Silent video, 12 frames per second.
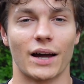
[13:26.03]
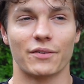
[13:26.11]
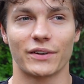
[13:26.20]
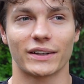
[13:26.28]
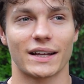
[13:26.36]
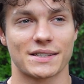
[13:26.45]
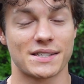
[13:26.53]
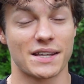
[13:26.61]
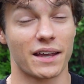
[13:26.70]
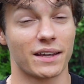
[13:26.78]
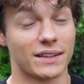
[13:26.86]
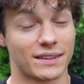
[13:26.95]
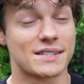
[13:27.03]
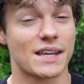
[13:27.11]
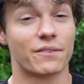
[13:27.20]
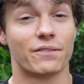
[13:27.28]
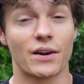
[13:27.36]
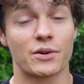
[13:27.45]
I think it is
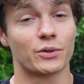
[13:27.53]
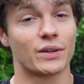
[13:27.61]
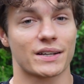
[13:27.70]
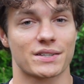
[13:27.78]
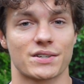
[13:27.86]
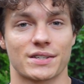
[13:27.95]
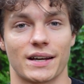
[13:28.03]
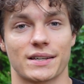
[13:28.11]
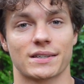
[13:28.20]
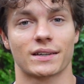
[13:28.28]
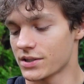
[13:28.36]
a very good exercise.